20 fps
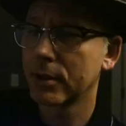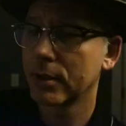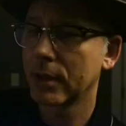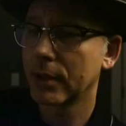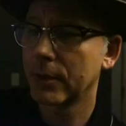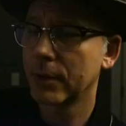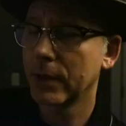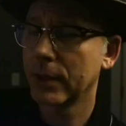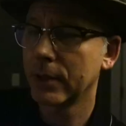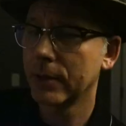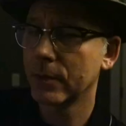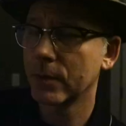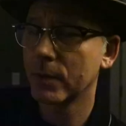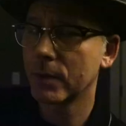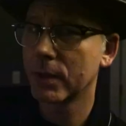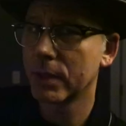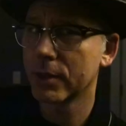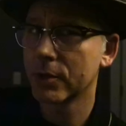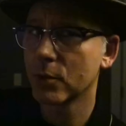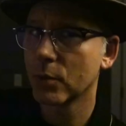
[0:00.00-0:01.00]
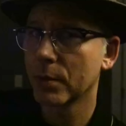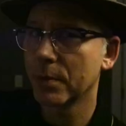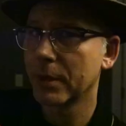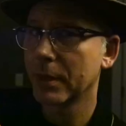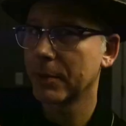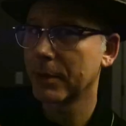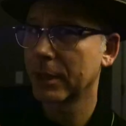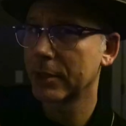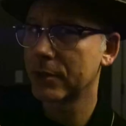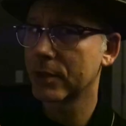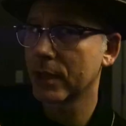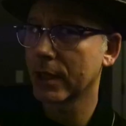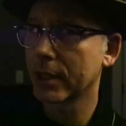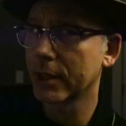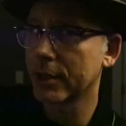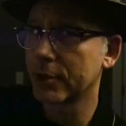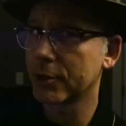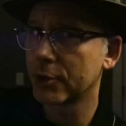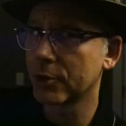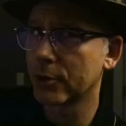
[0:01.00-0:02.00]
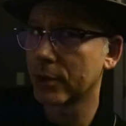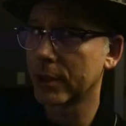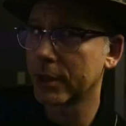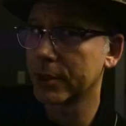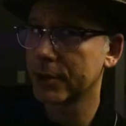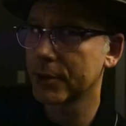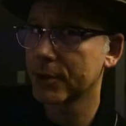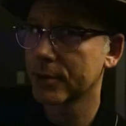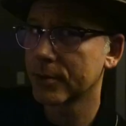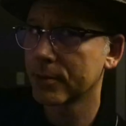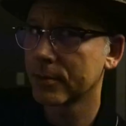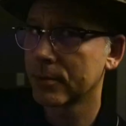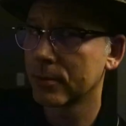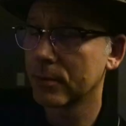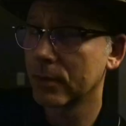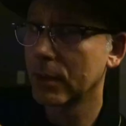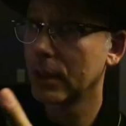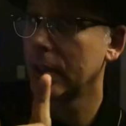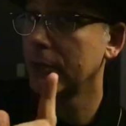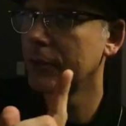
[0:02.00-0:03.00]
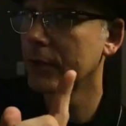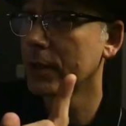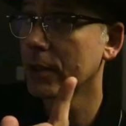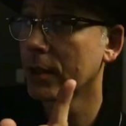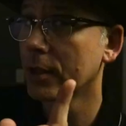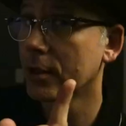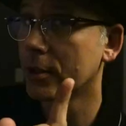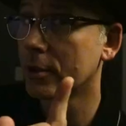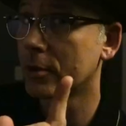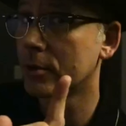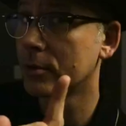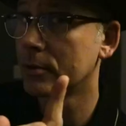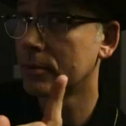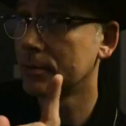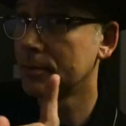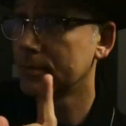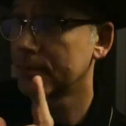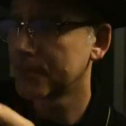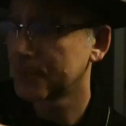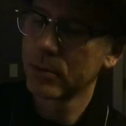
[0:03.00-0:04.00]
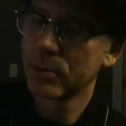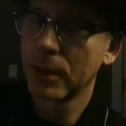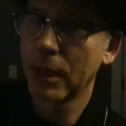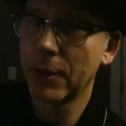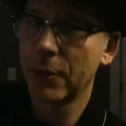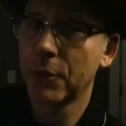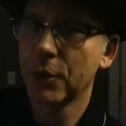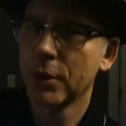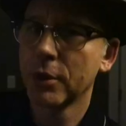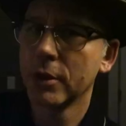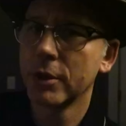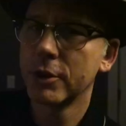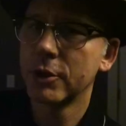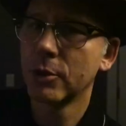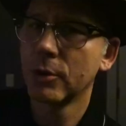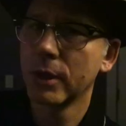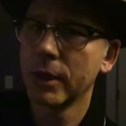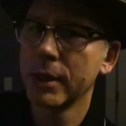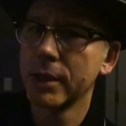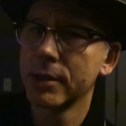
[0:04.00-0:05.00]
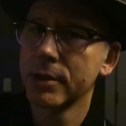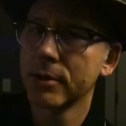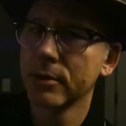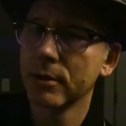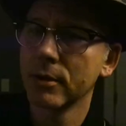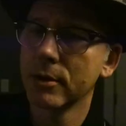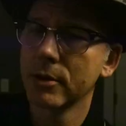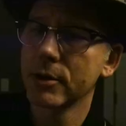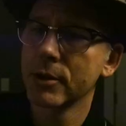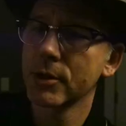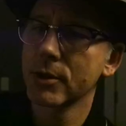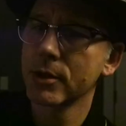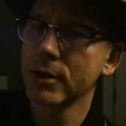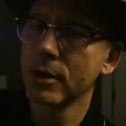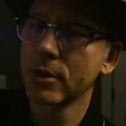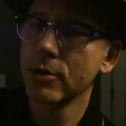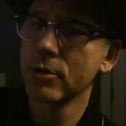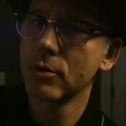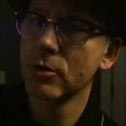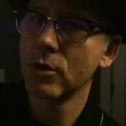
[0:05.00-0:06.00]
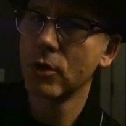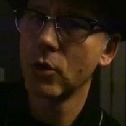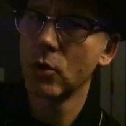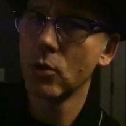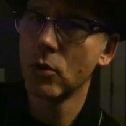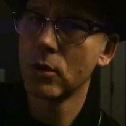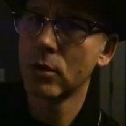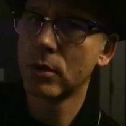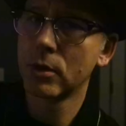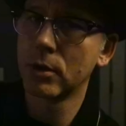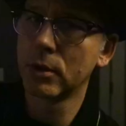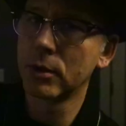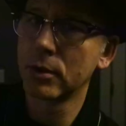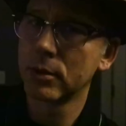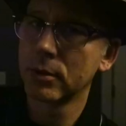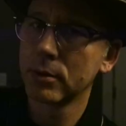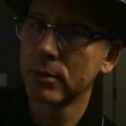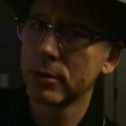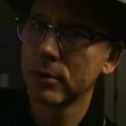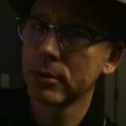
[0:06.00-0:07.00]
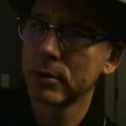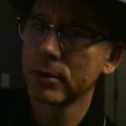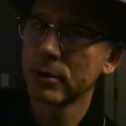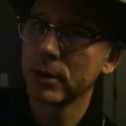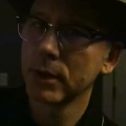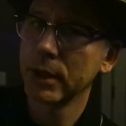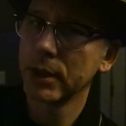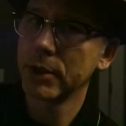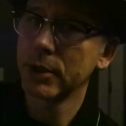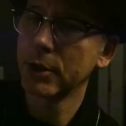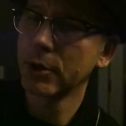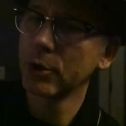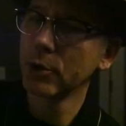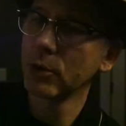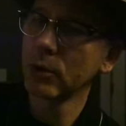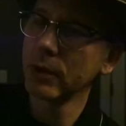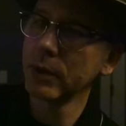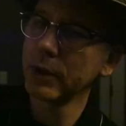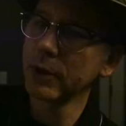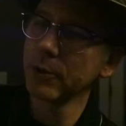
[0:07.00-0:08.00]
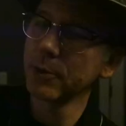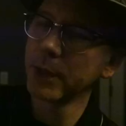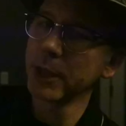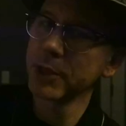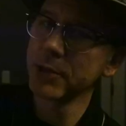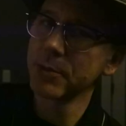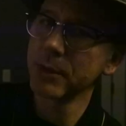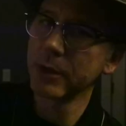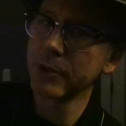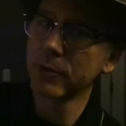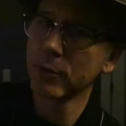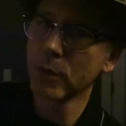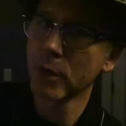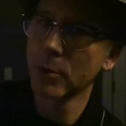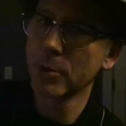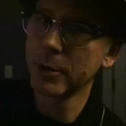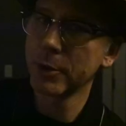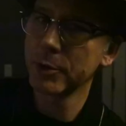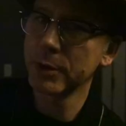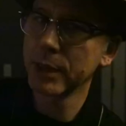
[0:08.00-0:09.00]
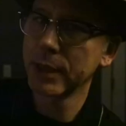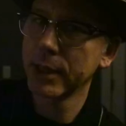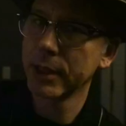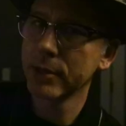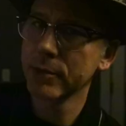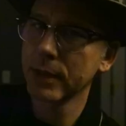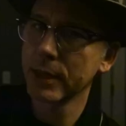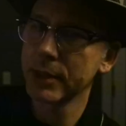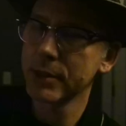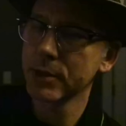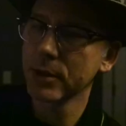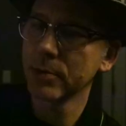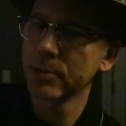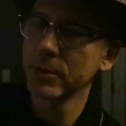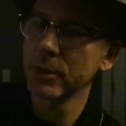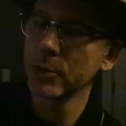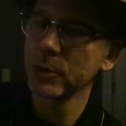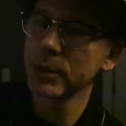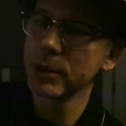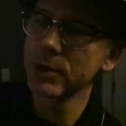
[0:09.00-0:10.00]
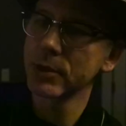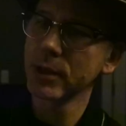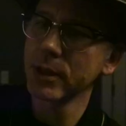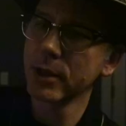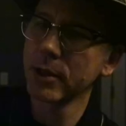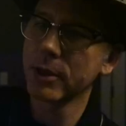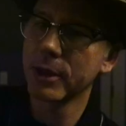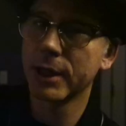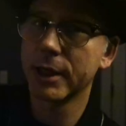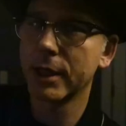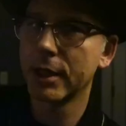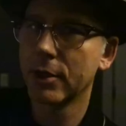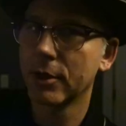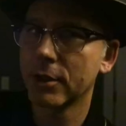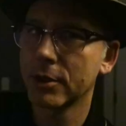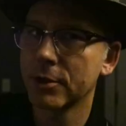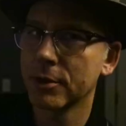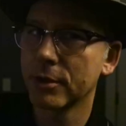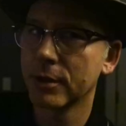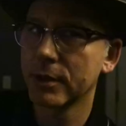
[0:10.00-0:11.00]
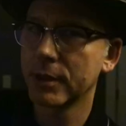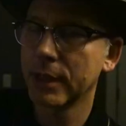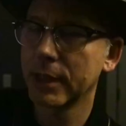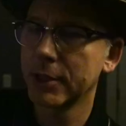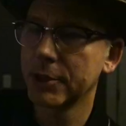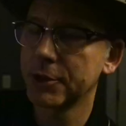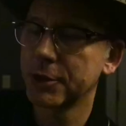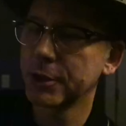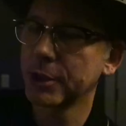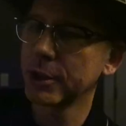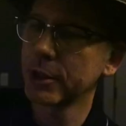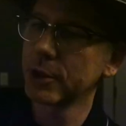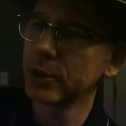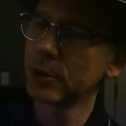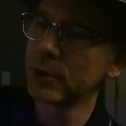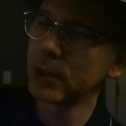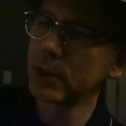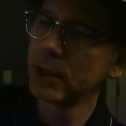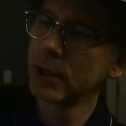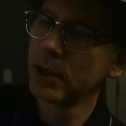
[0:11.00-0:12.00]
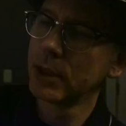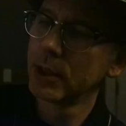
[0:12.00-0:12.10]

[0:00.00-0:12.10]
I think this would be my second choice. Even though my third choice looks so cool. It totally reminds me of Robotech, like something you would see on a character in that show.